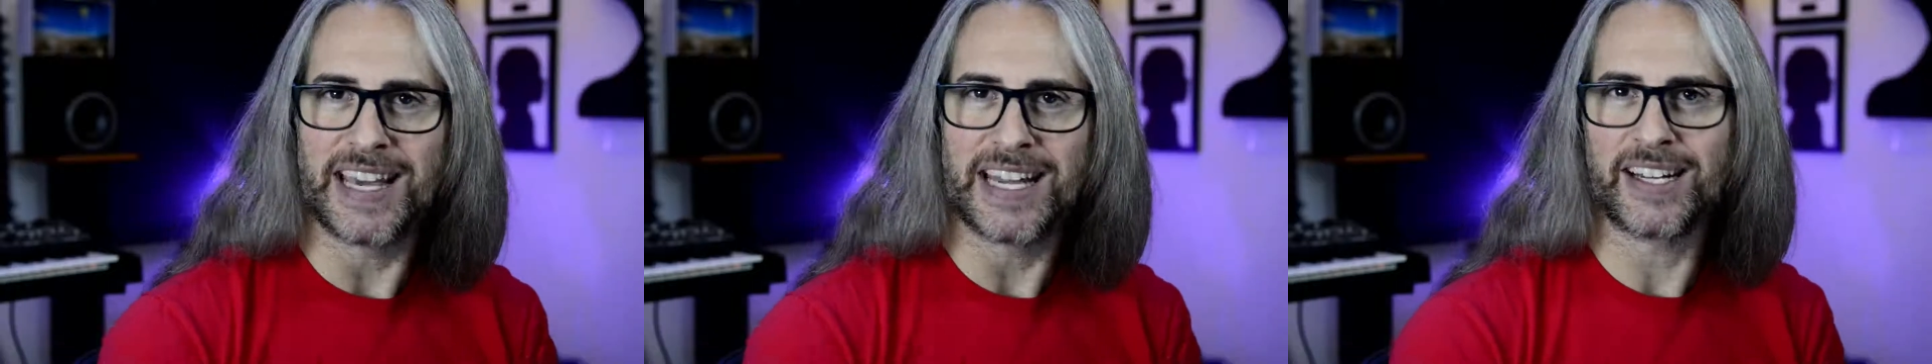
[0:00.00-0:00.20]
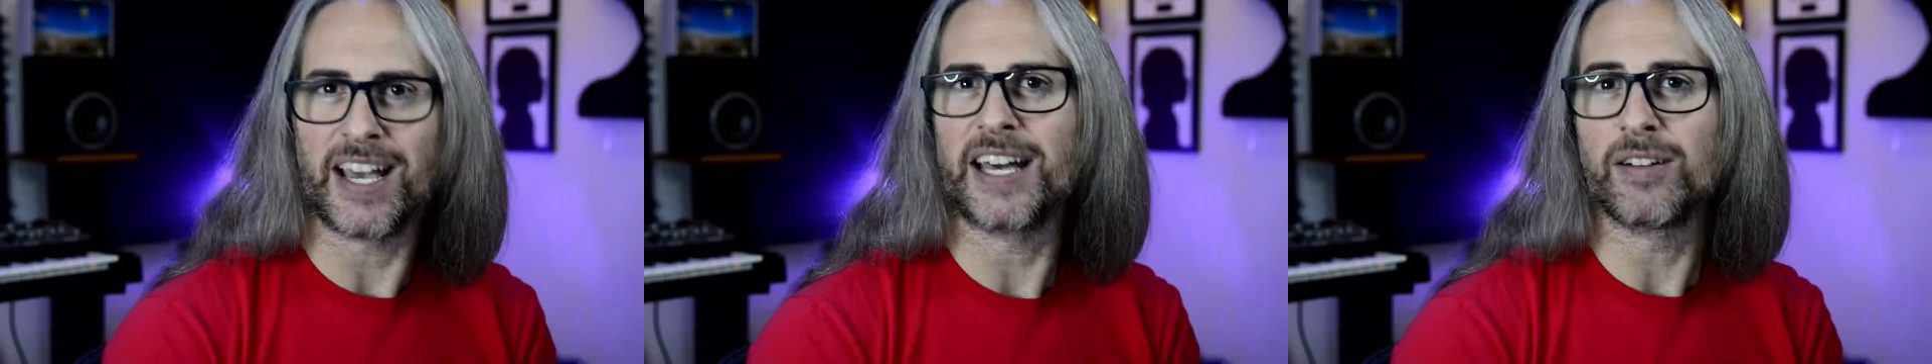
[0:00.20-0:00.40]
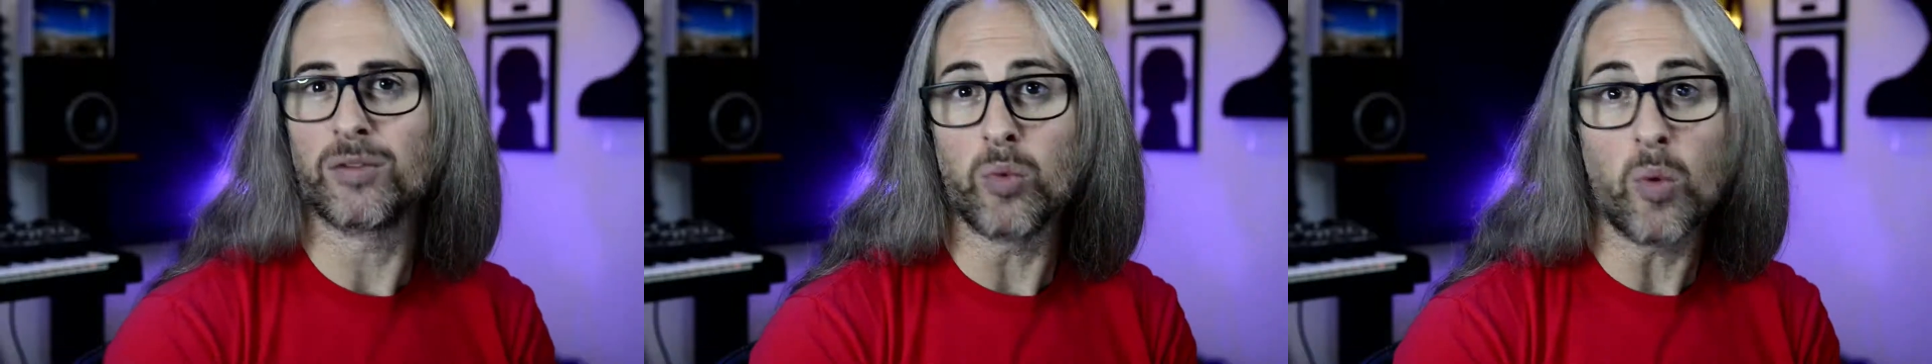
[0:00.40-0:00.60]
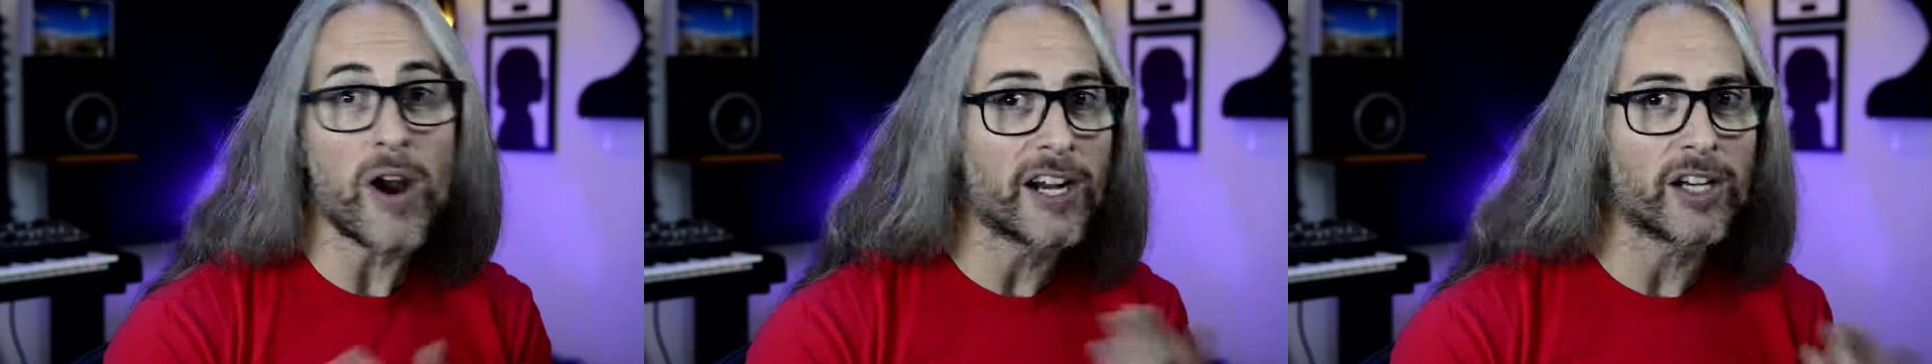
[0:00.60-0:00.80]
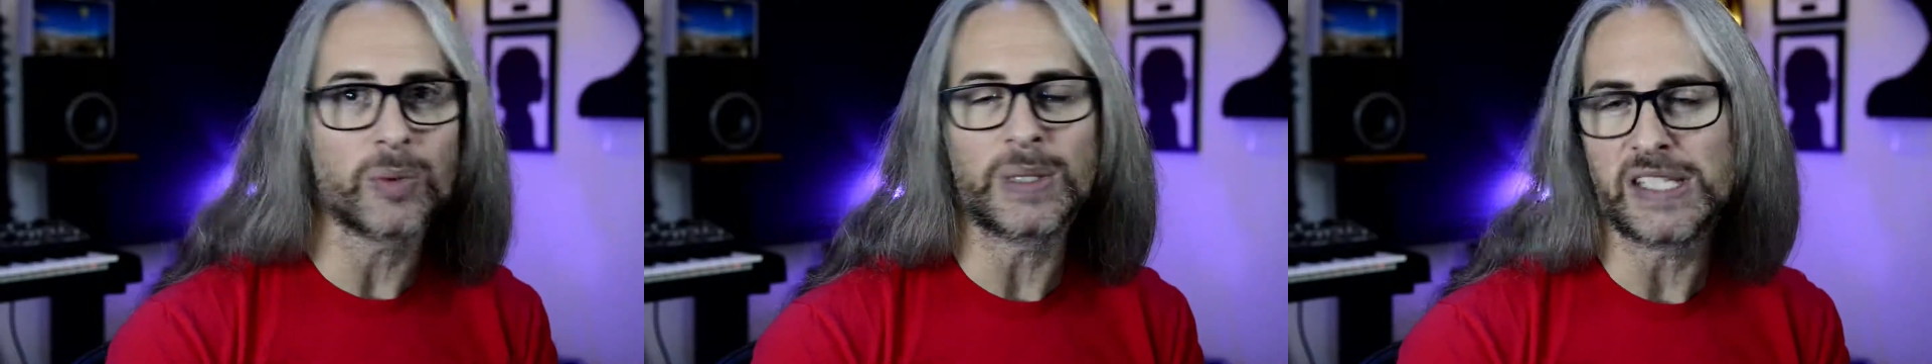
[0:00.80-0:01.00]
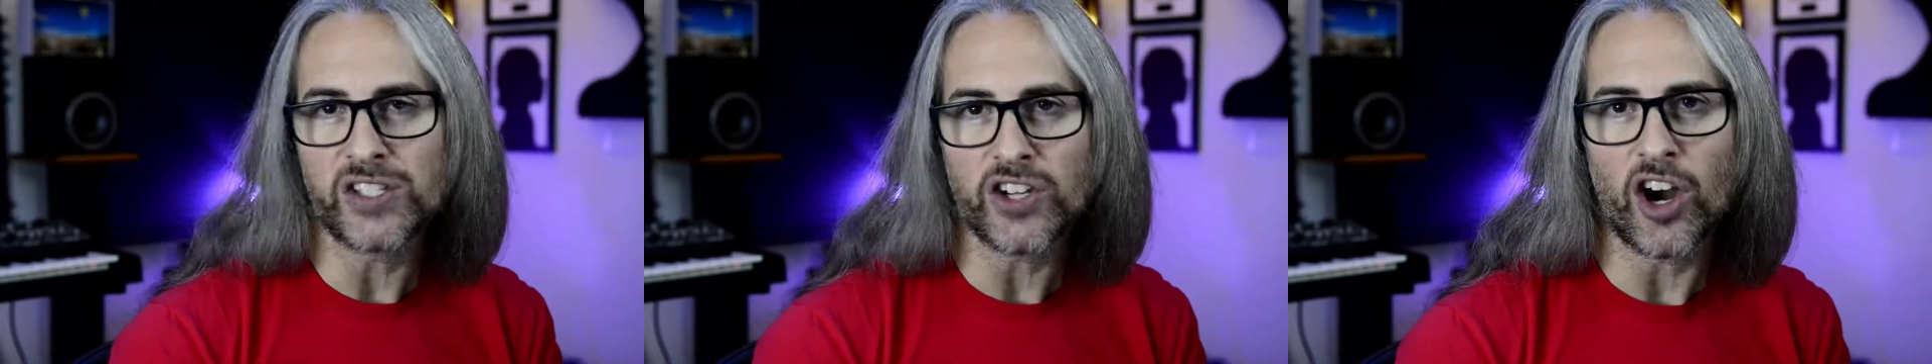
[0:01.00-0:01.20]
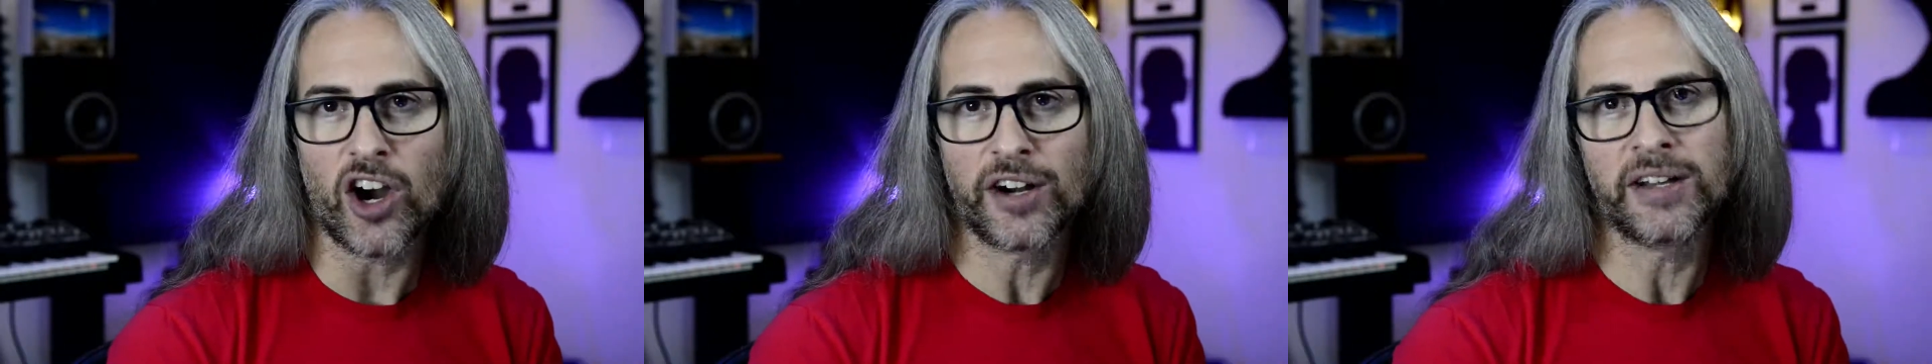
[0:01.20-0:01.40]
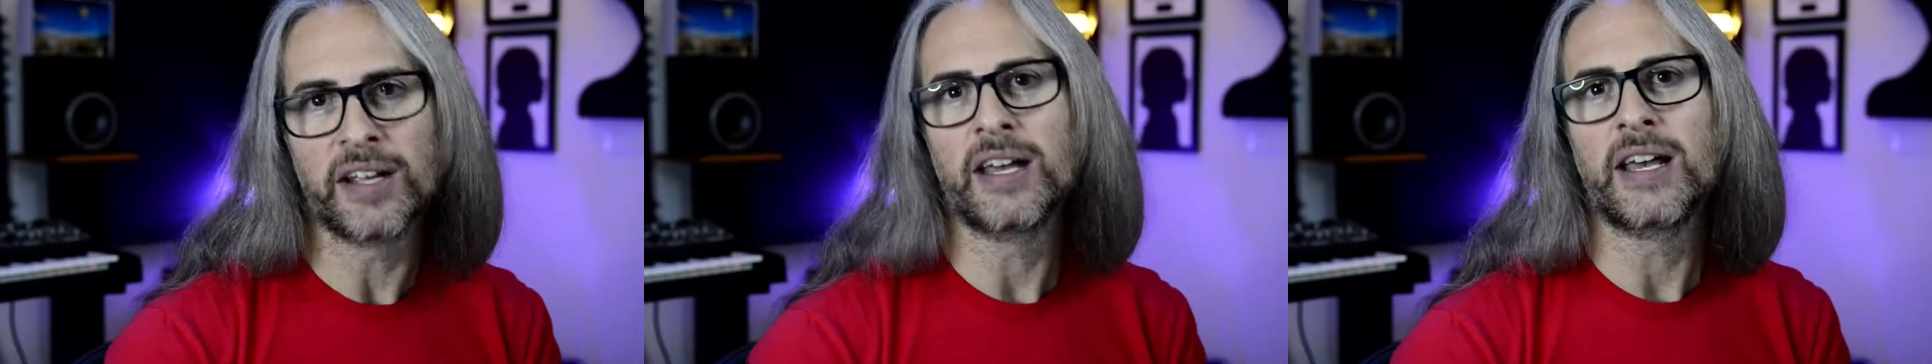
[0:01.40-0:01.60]
and then kind of where do we
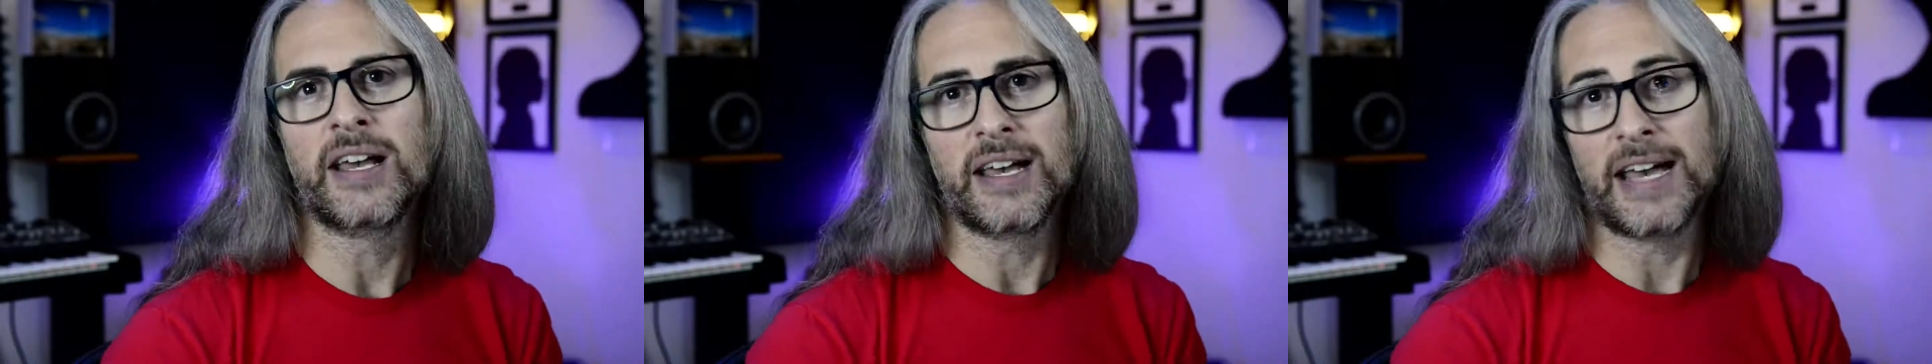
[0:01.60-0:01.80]
start